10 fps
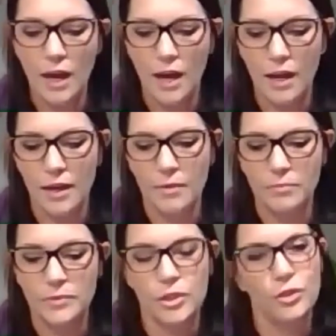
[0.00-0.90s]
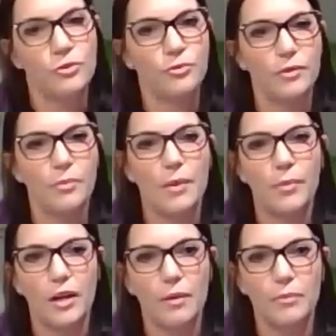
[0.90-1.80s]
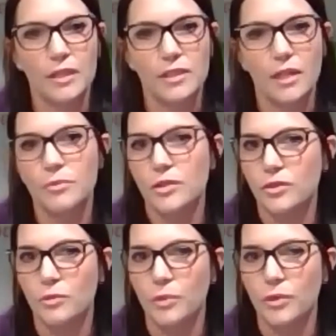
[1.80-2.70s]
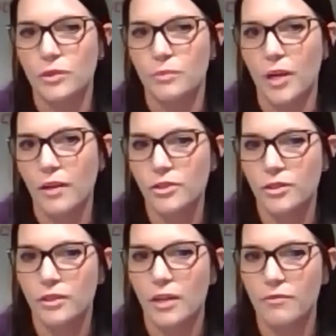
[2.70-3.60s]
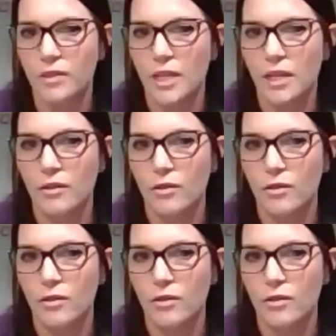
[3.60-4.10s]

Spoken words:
Do you remember how many times you're supposed to brush every day?